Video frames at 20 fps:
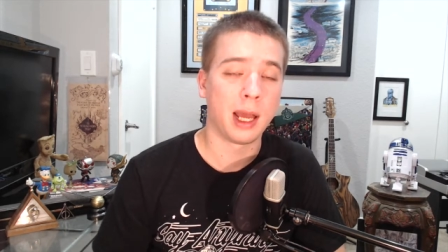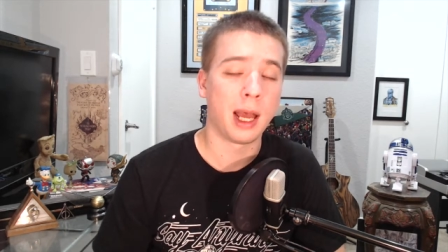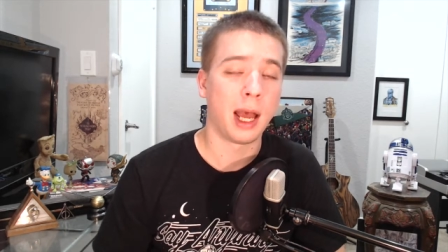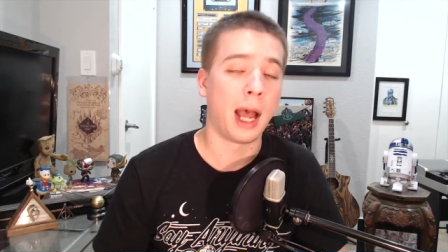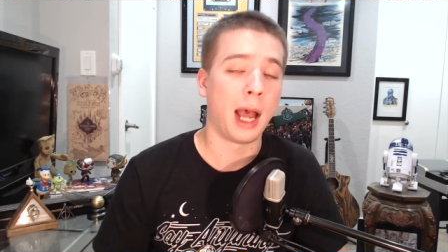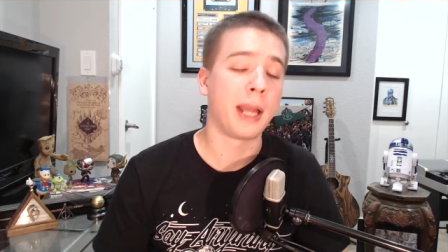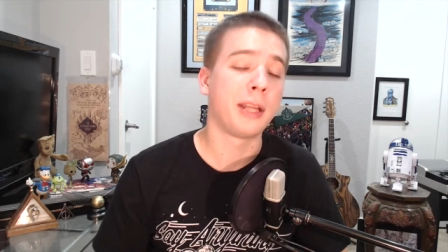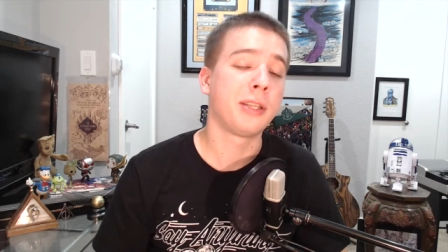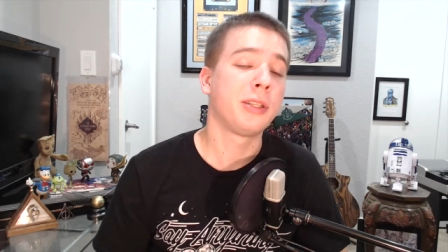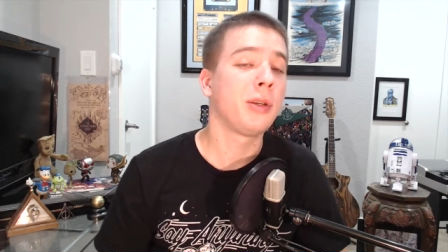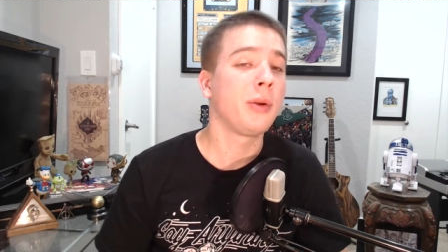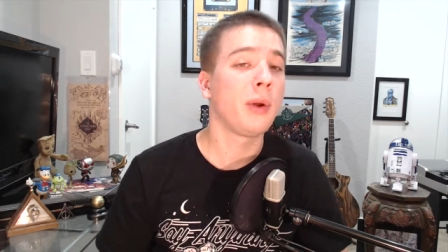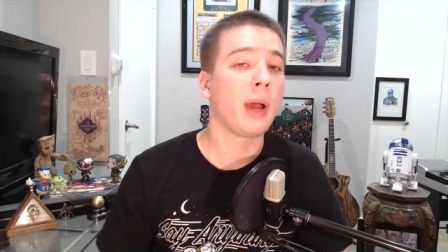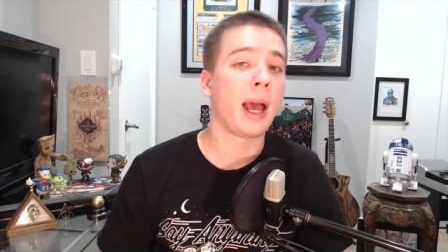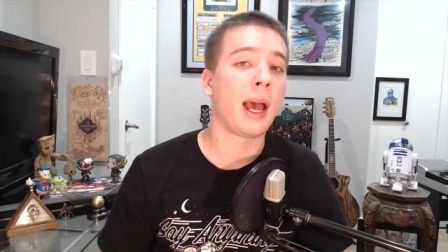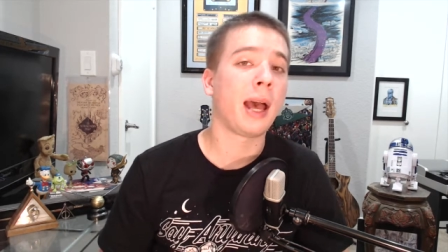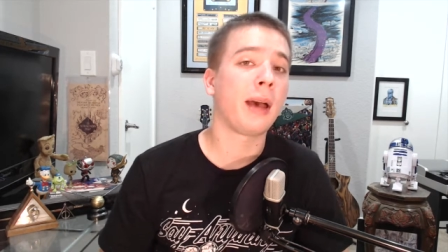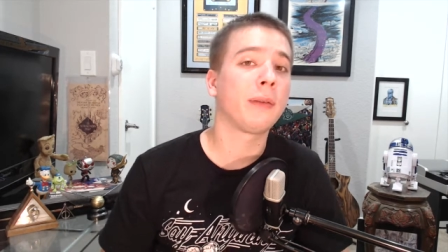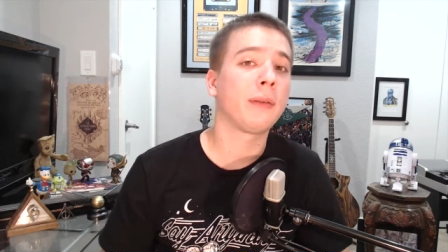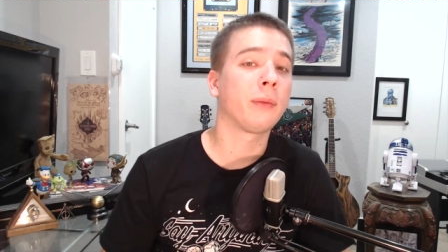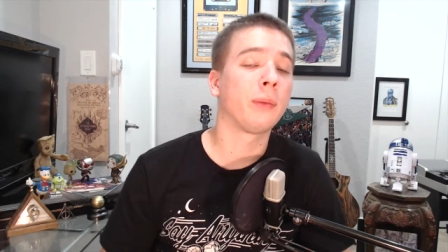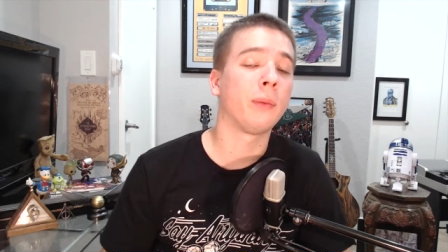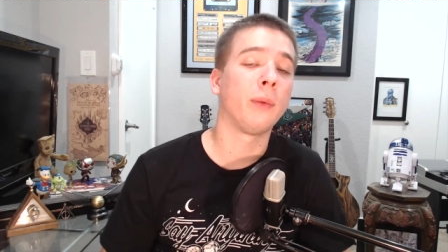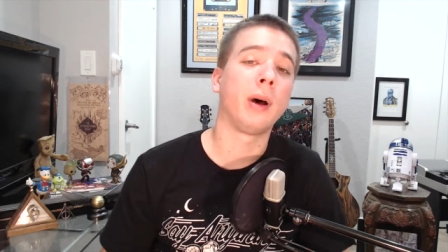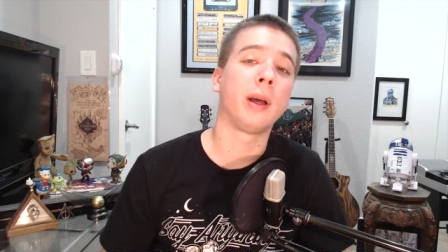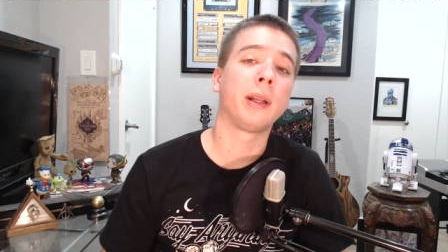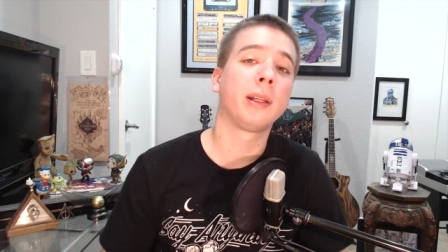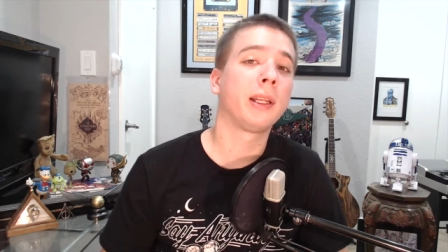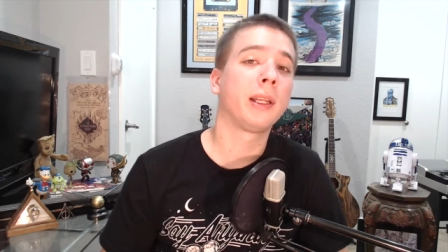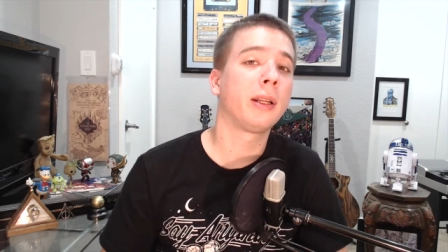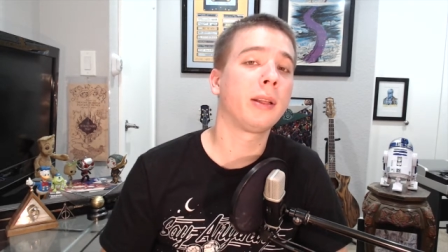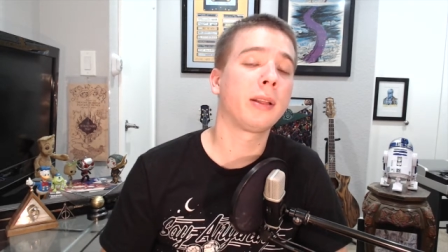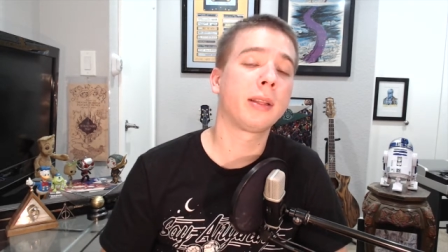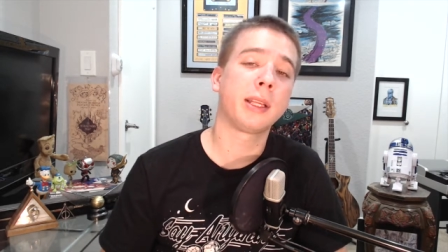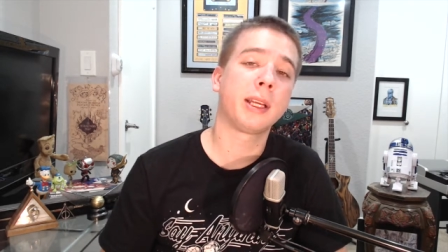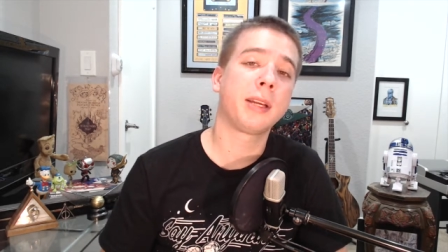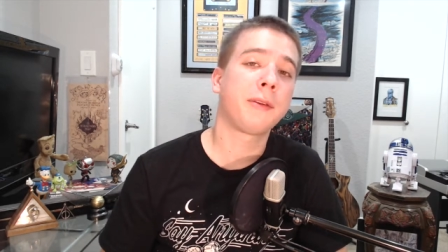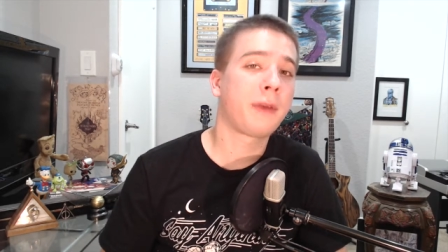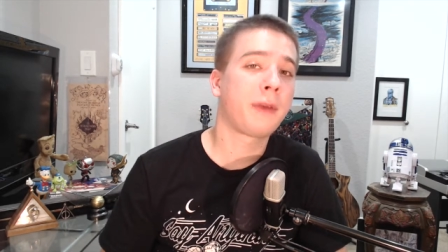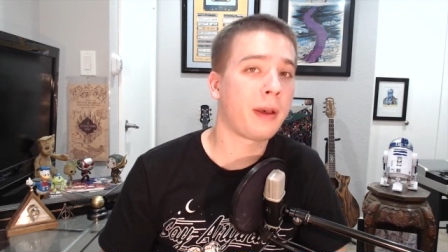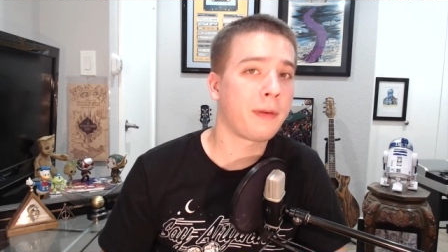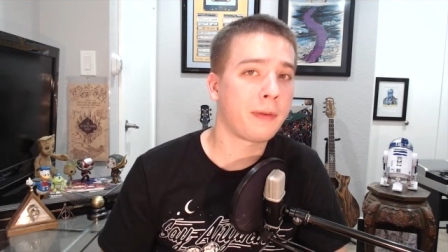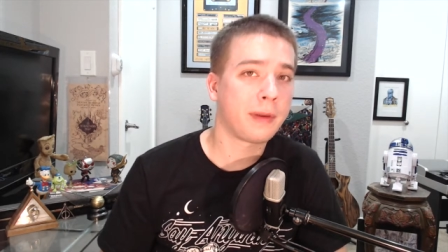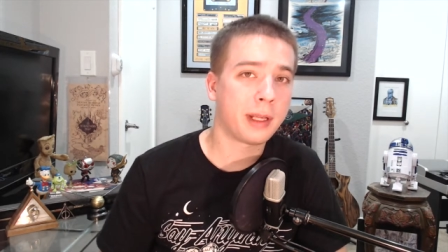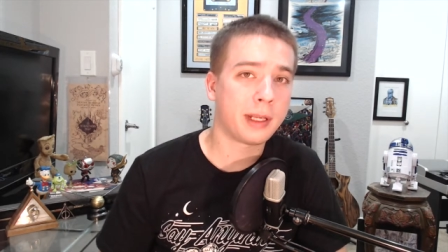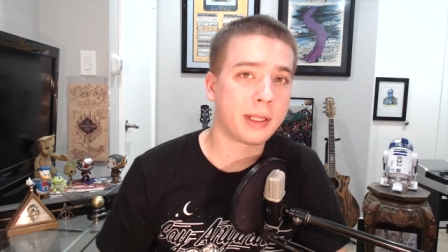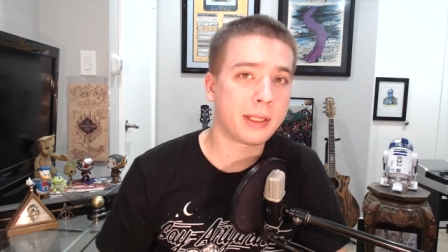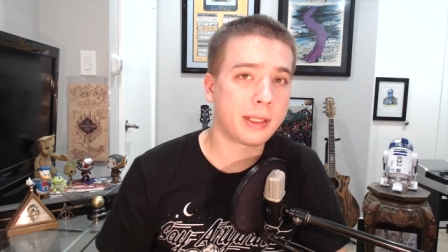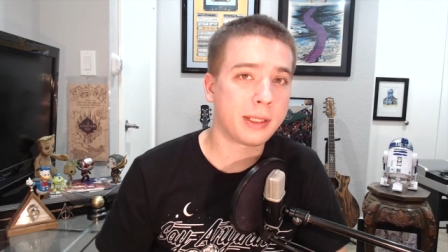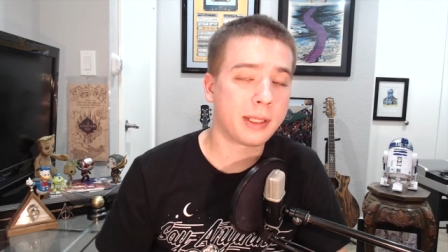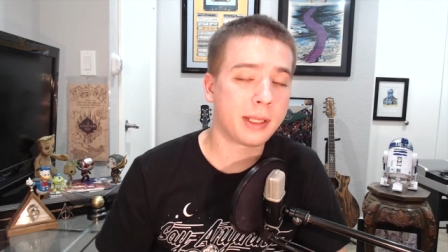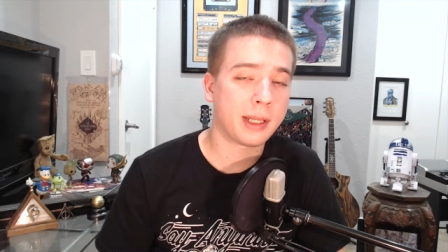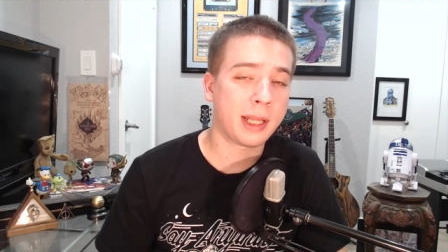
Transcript: I do have one little thing of evidence